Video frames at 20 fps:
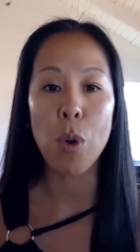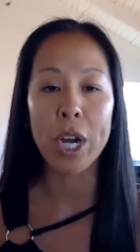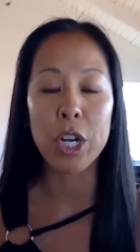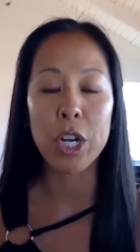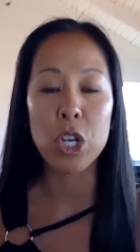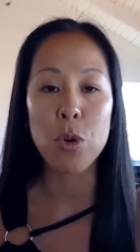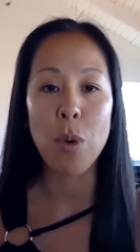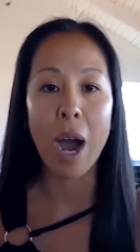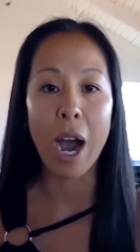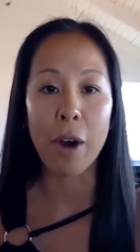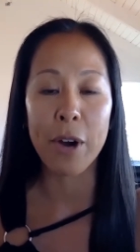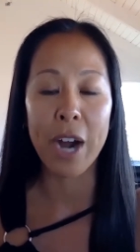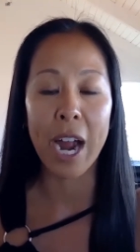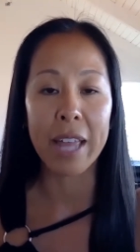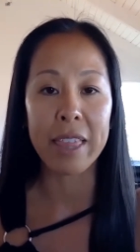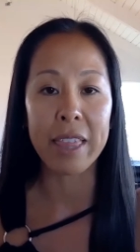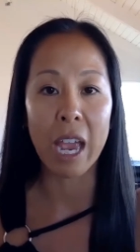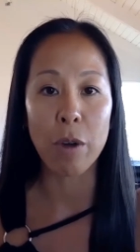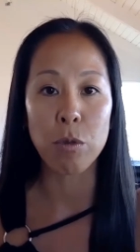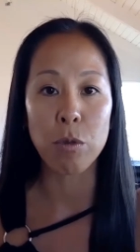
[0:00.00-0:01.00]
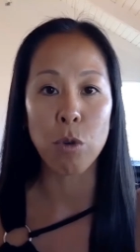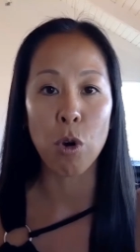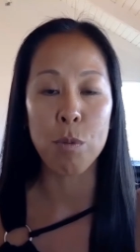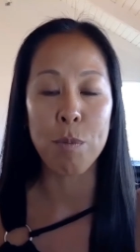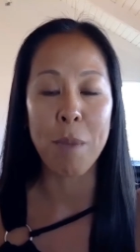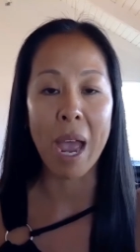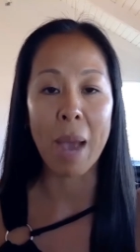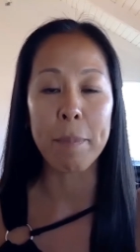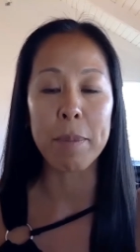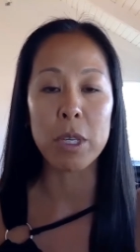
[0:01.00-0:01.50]
know where you are on that
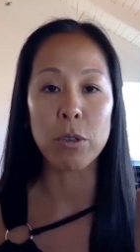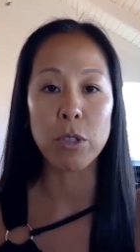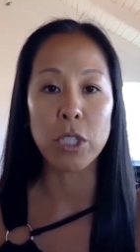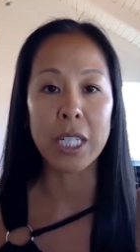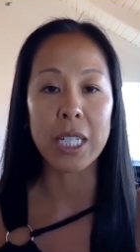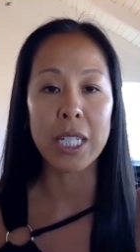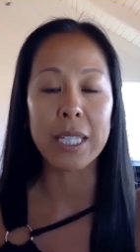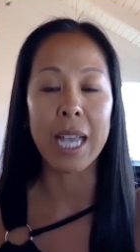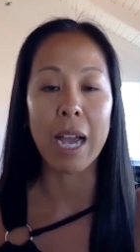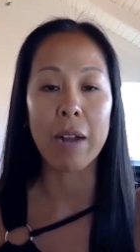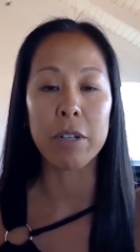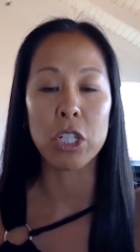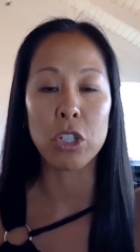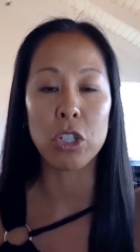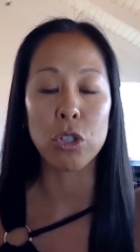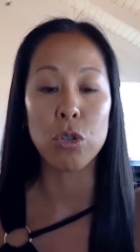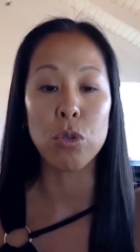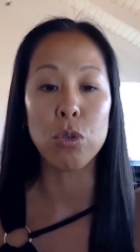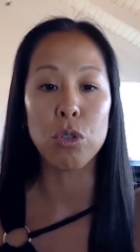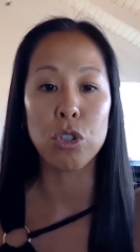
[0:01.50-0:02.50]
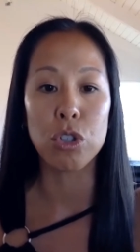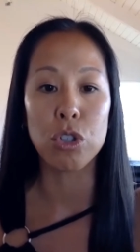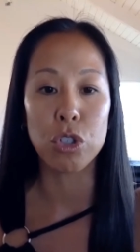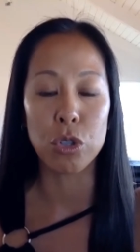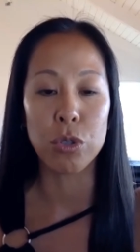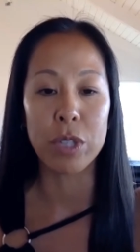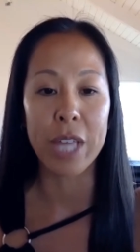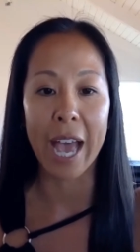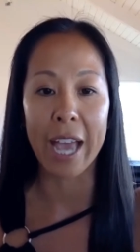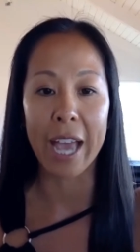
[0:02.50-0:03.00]
roadmap. You sit down and you
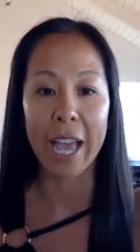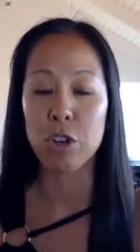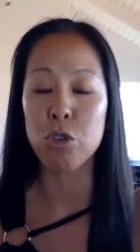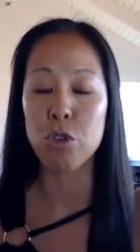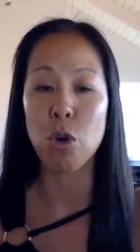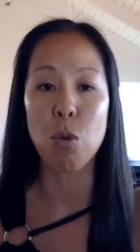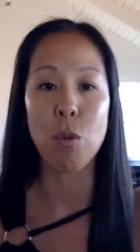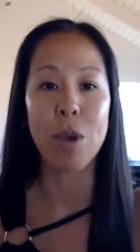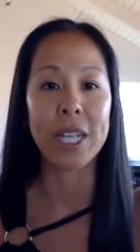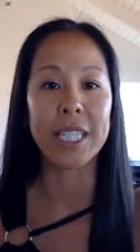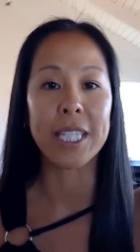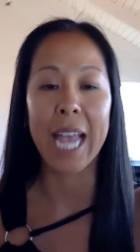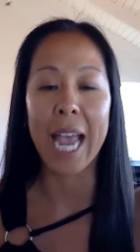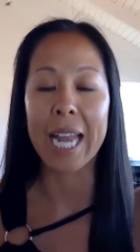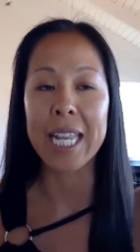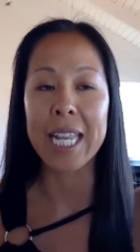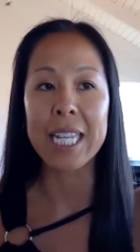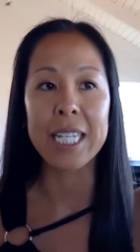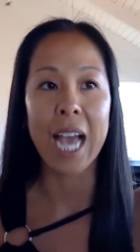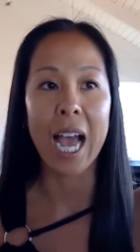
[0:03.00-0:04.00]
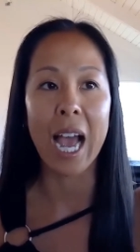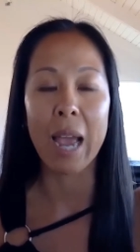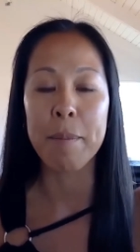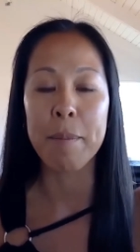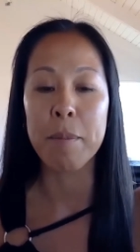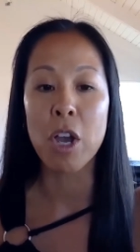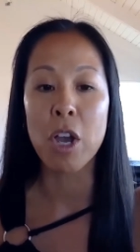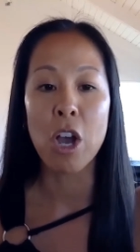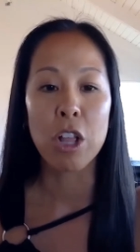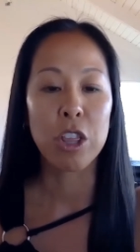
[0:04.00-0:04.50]
do that. You don't waste any time
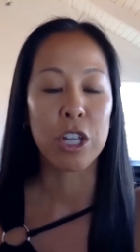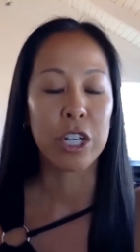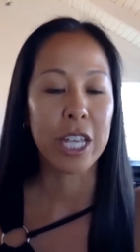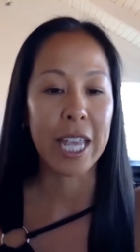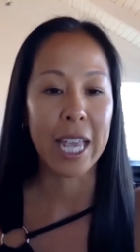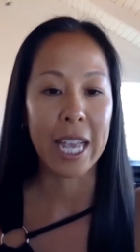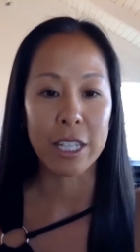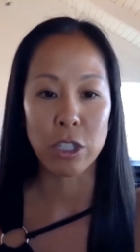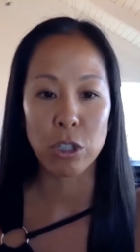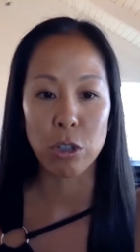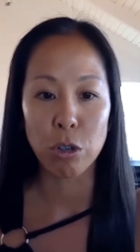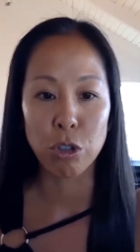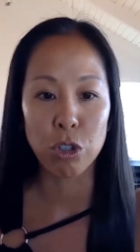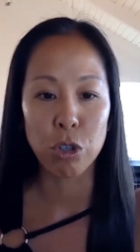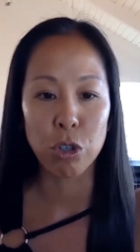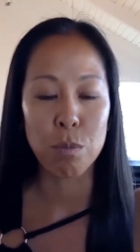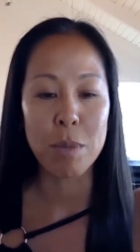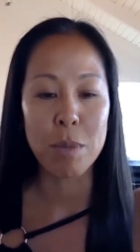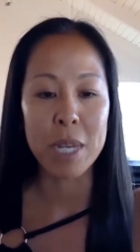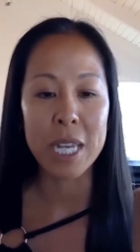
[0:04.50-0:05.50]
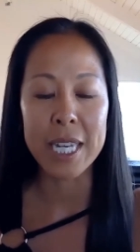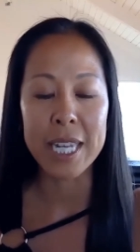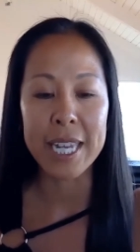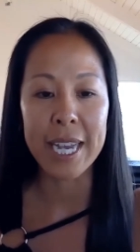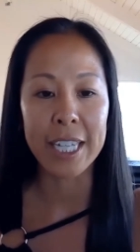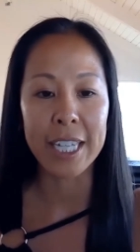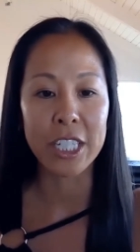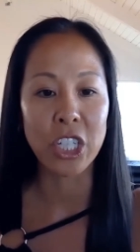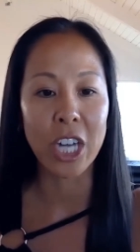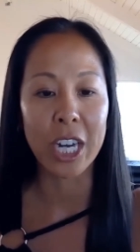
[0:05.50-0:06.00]
looking at social
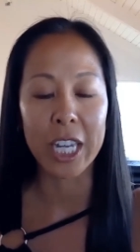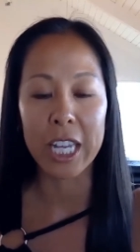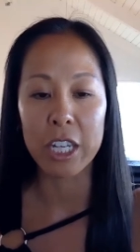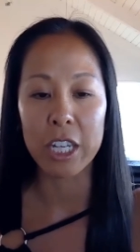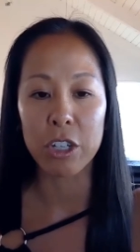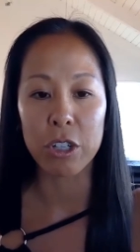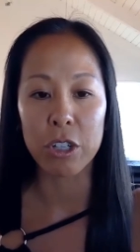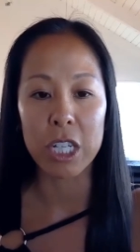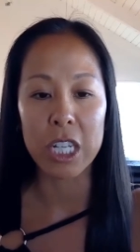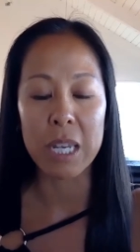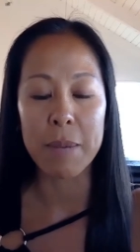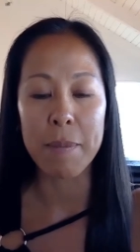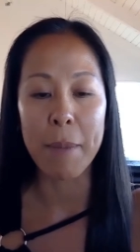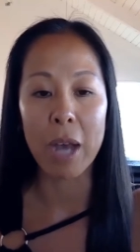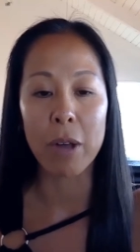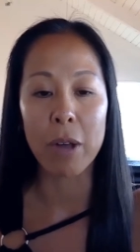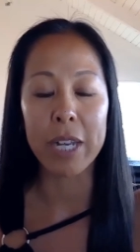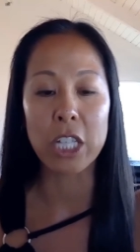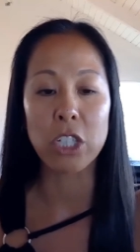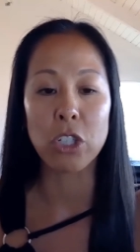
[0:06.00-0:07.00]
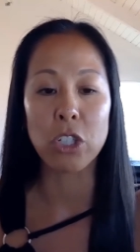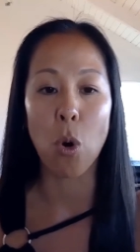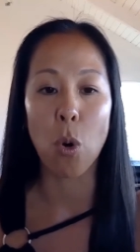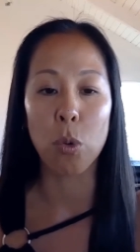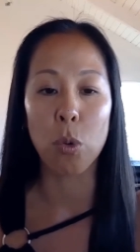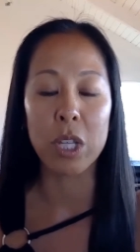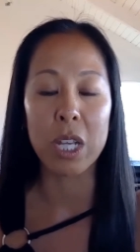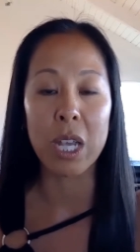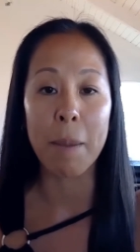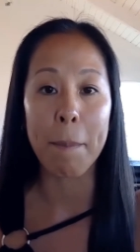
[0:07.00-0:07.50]
media, checking your email. It's
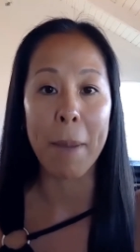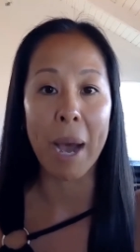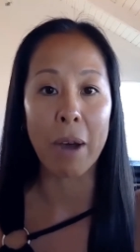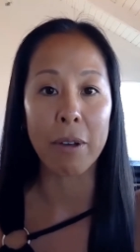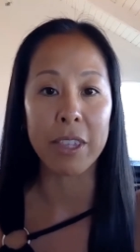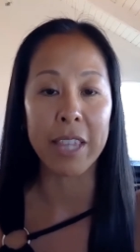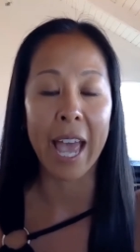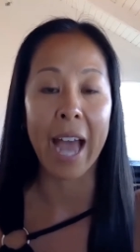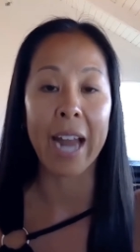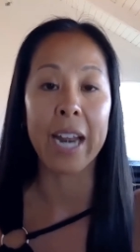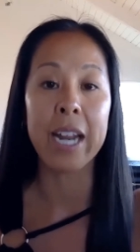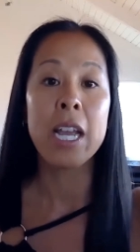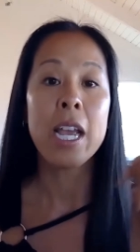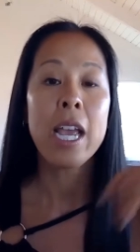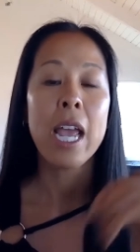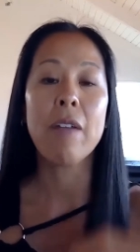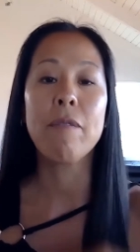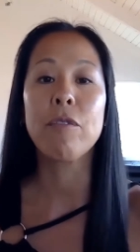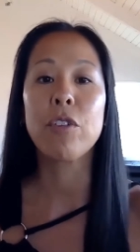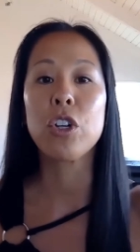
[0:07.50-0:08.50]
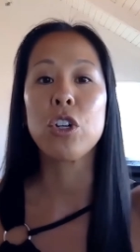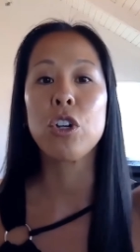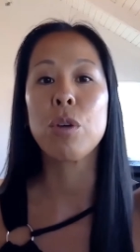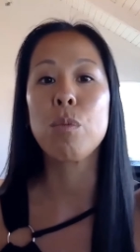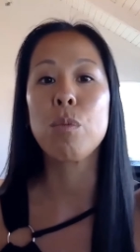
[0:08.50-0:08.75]
only about that. And for your